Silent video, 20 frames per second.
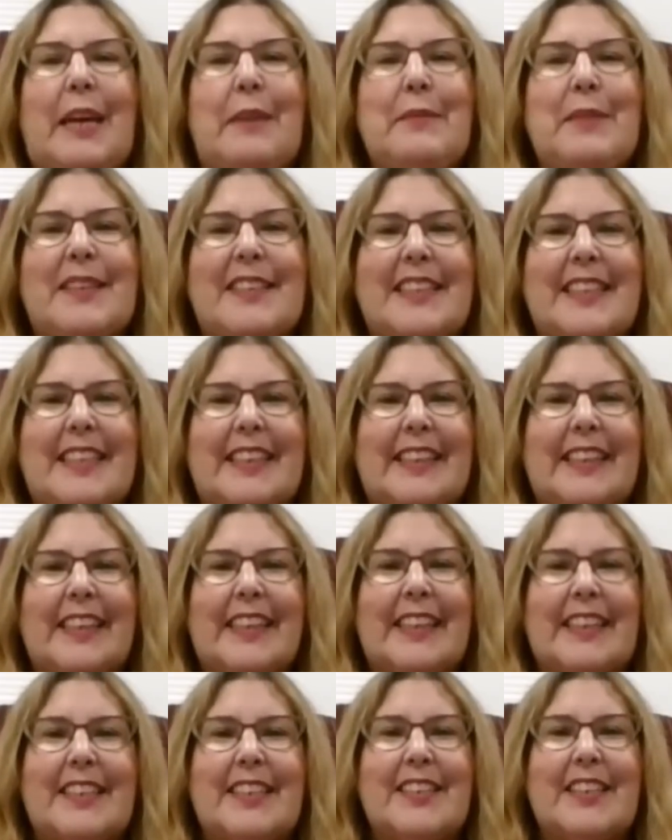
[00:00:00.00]
is Anita
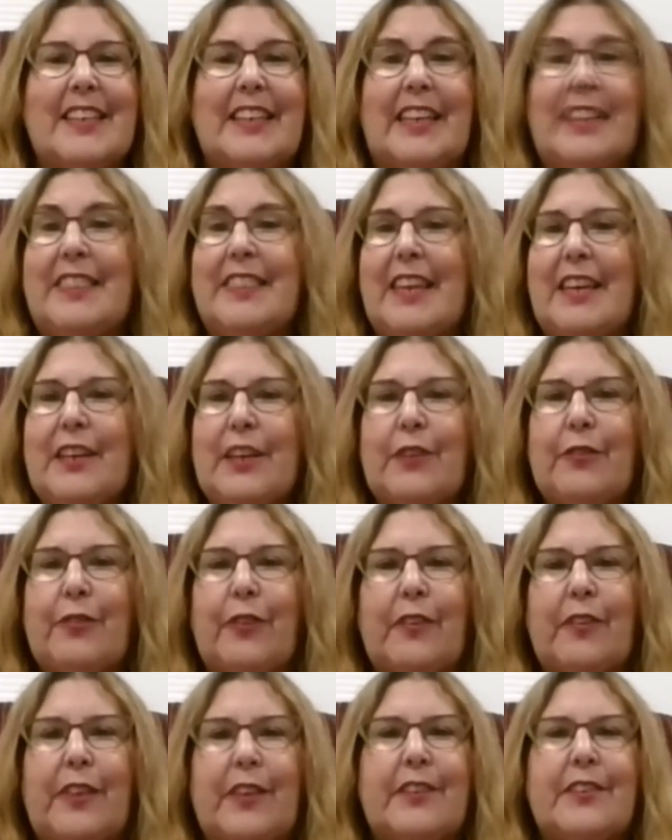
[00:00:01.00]
Kitchen, and thank you
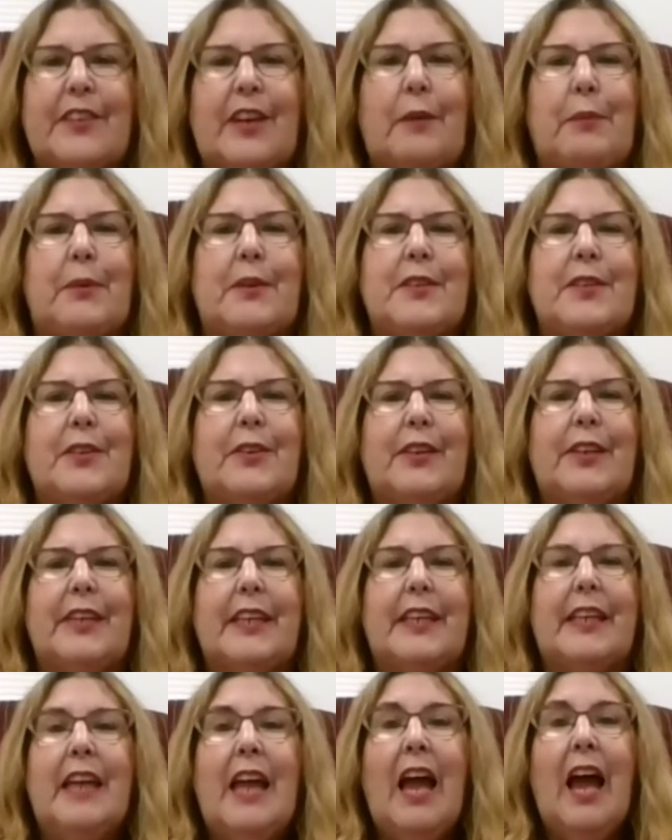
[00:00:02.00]
for this
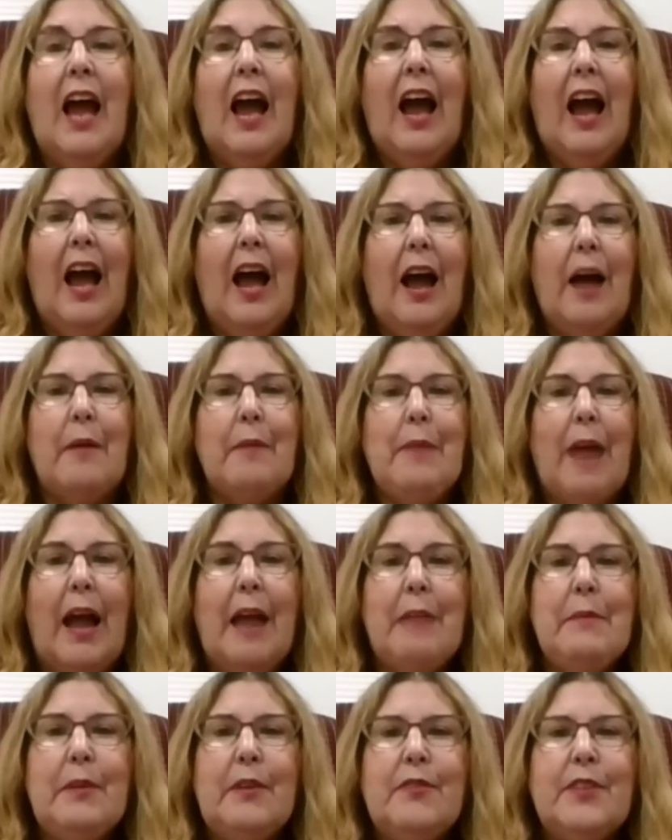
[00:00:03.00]
opportunity. I
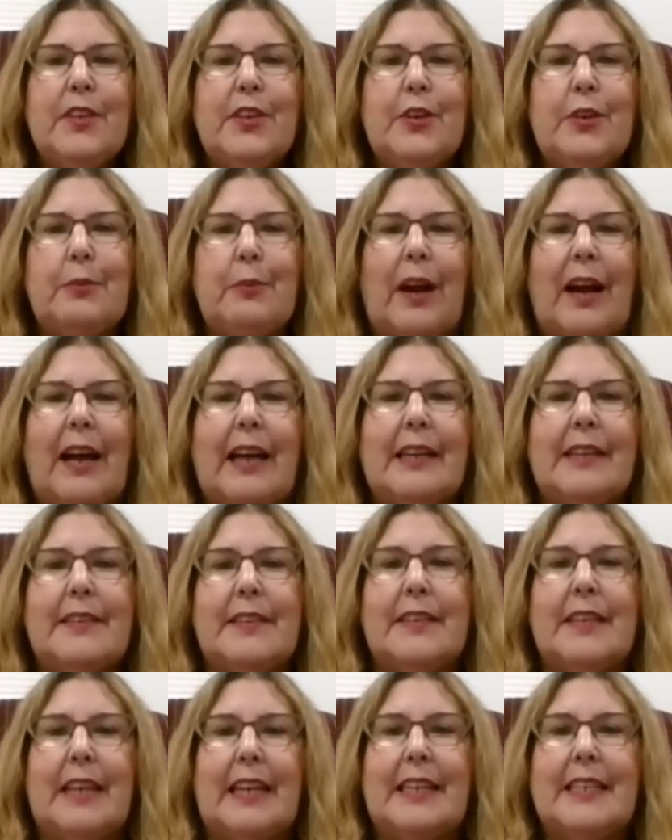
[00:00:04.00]
moved to Huber Heights
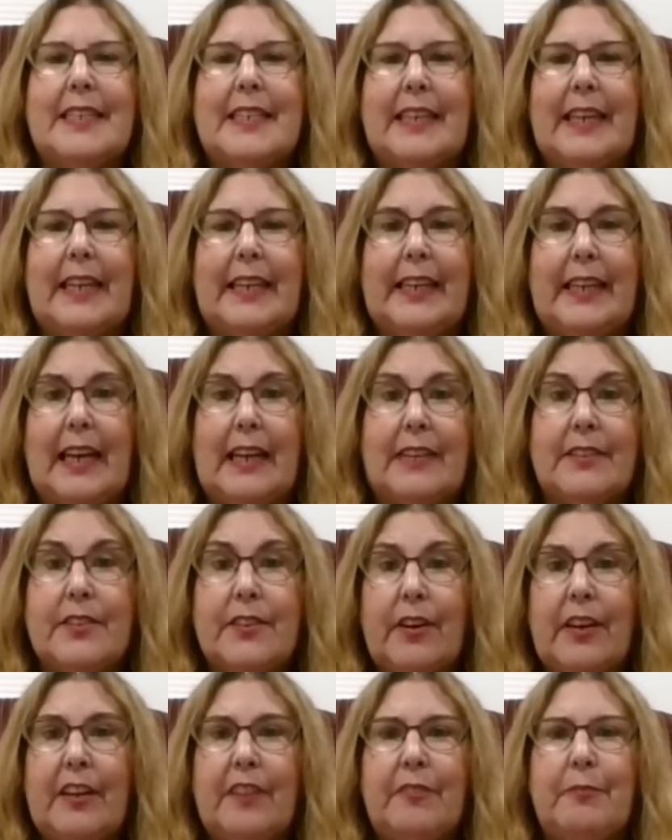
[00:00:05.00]
in 1988, so
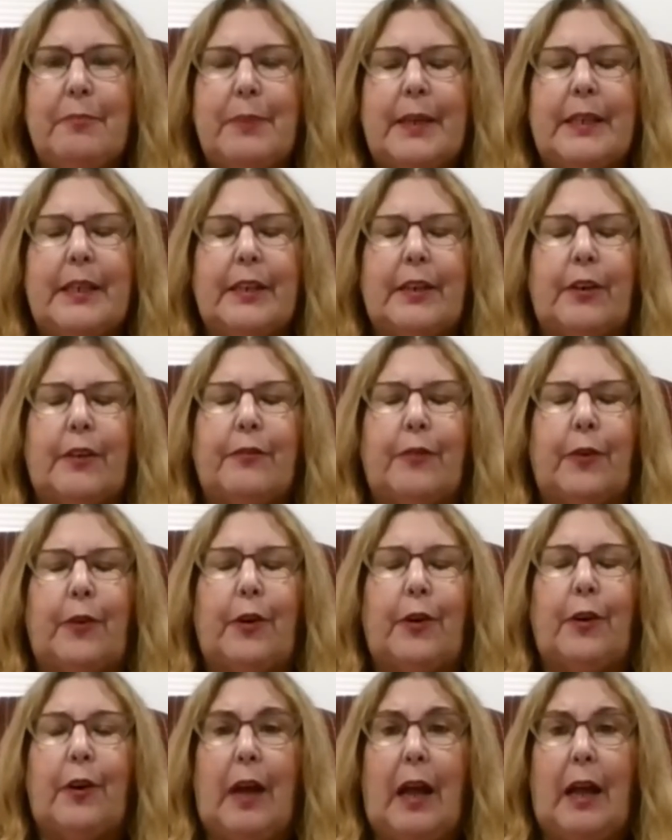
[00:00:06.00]
I have been here
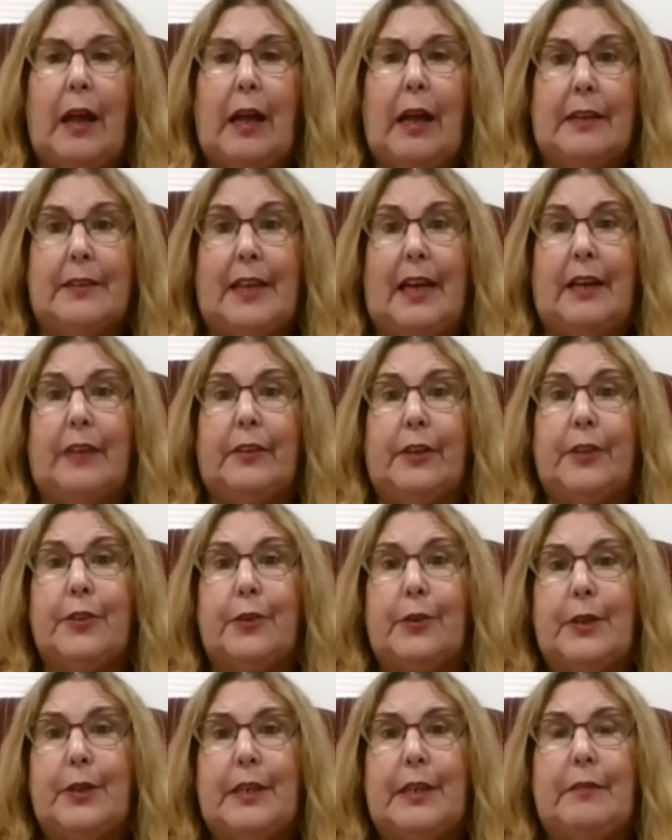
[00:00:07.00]
for exactly
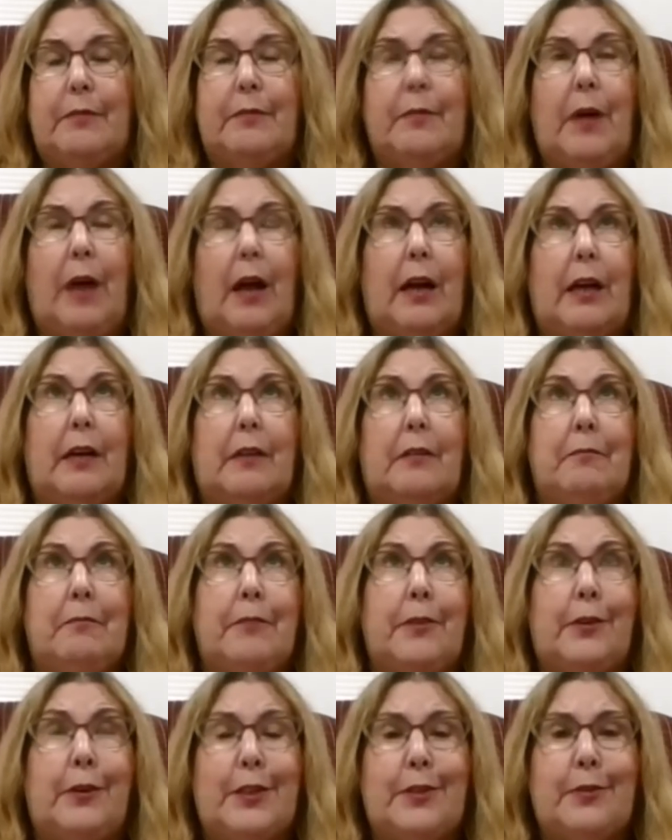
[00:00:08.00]

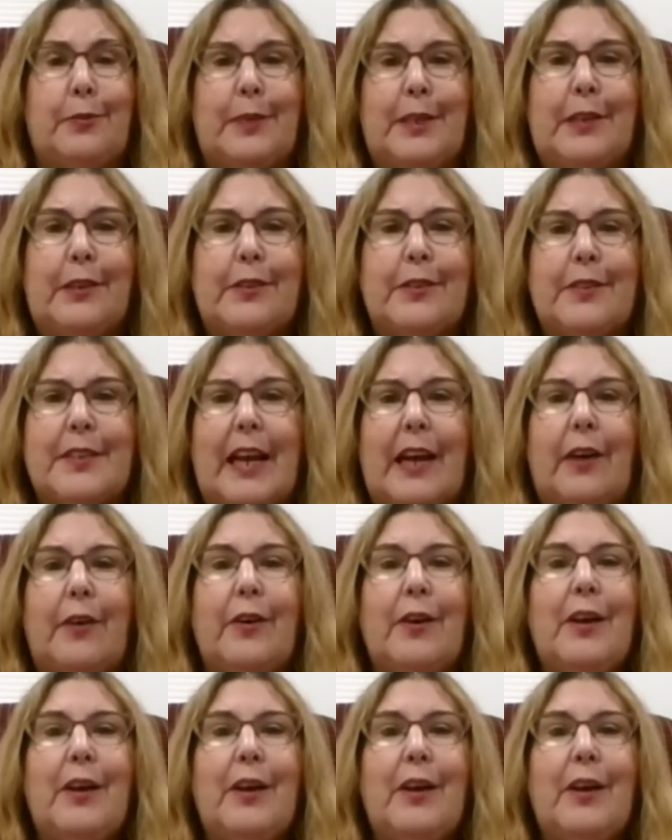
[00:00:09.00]
33 years now.